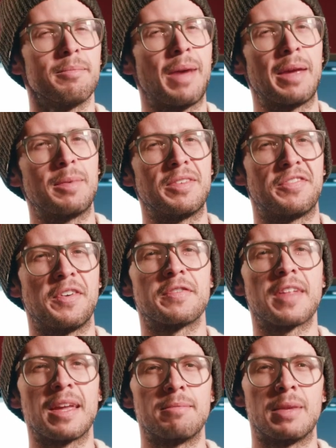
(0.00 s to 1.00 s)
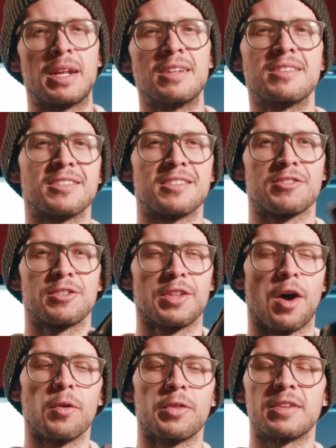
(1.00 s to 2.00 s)
maybe 15 minutes to screw
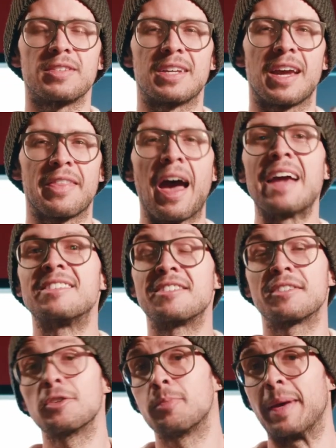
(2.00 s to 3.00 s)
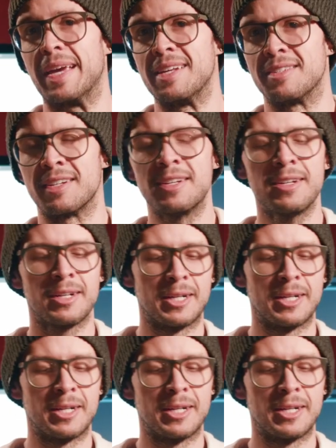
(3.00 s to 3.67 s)
the whole thing together. It's super easy.